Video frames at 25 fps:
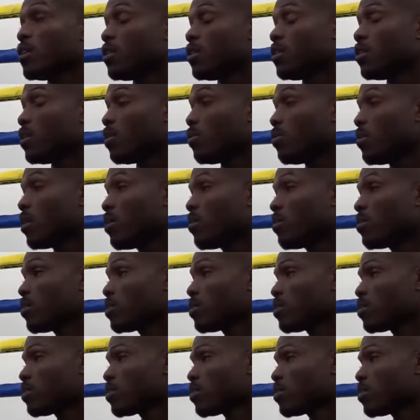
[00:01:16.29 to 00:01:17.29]
You know,
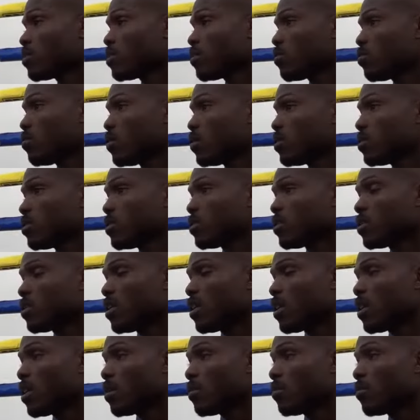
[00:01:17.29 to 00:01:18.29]
Mayweather is, is a wizard in the
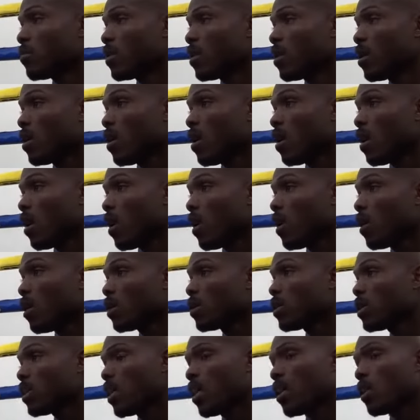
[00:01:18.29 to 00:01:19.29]
game.
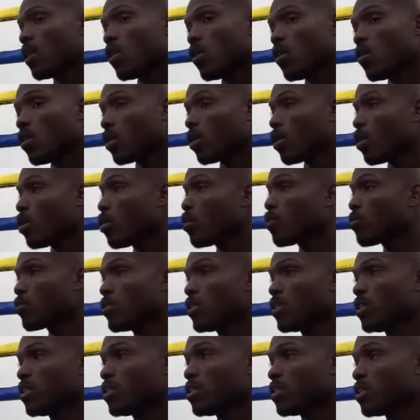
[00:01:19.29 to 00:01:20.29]
Uh, he got long, a long
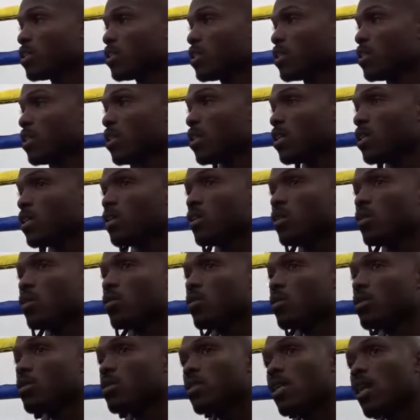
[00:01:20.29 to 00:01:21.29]
reach. You
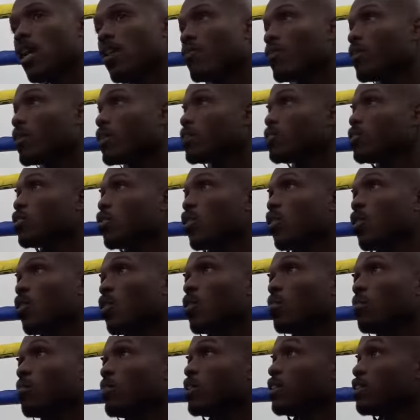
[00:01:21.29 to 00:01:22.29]
know, he's not very
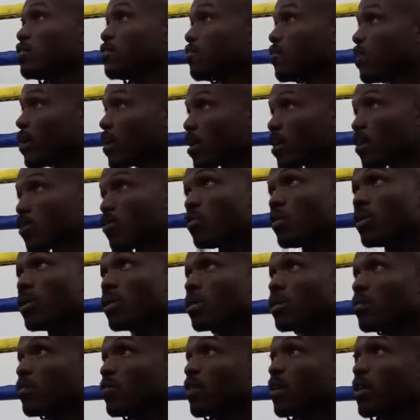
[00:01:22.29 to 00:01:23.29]
tall, but he's very
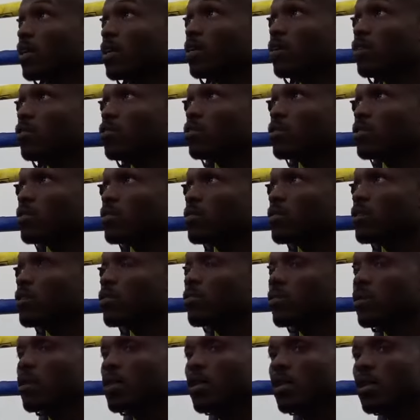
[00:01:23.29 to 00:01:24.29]
quick, very elusive in
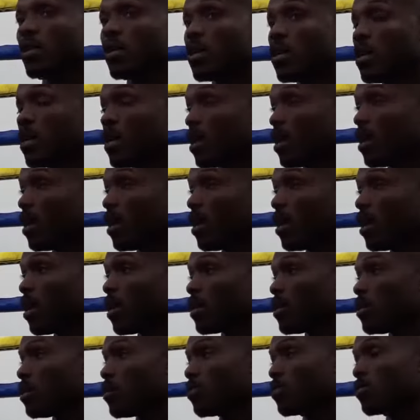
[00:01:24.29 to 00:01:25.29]
the ring. Uh,
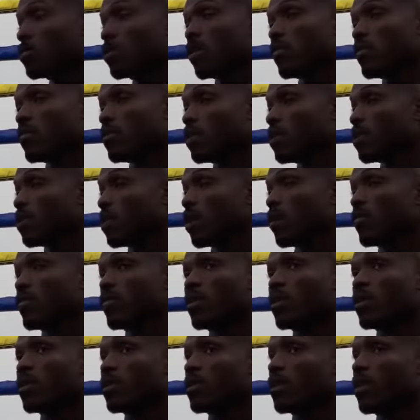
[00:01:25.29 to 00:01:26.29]
he knows every
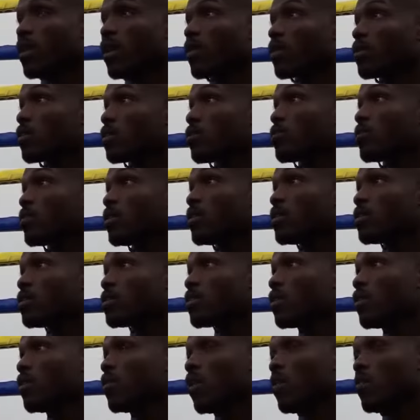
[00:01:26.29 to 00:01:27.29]
every in and out of the ring.
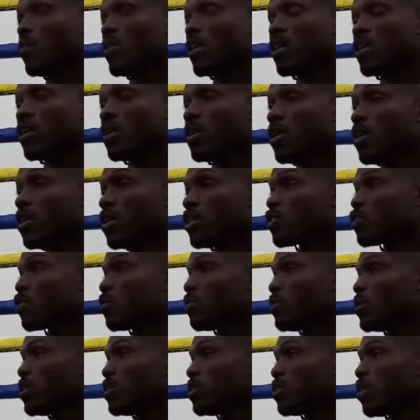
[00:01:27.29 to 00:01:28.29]
So I mean, it's
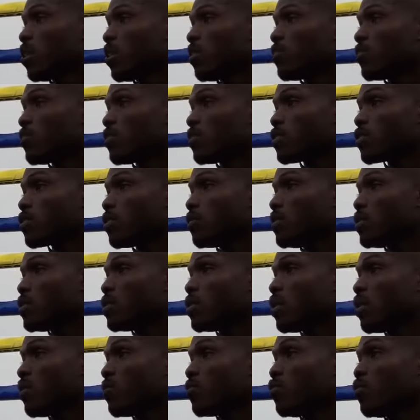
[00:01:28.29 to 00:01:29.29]
gonna be tough. It's gonna be
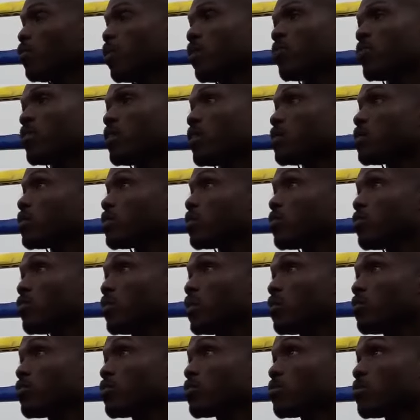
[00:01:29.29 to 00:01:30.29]
tough. Whoever gets in the
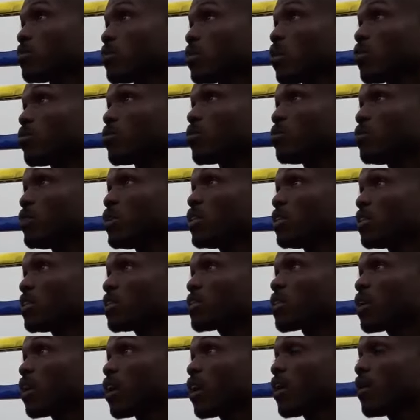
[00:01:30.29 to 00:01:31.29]
ring is gonna be tough to beat
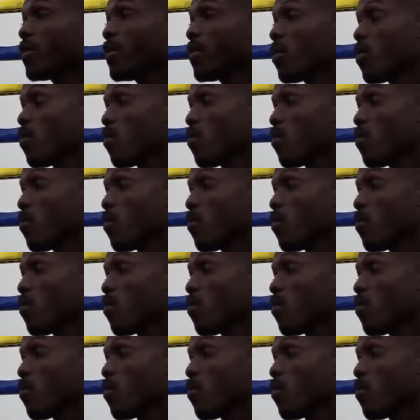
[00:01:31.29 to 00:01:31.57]
this guy.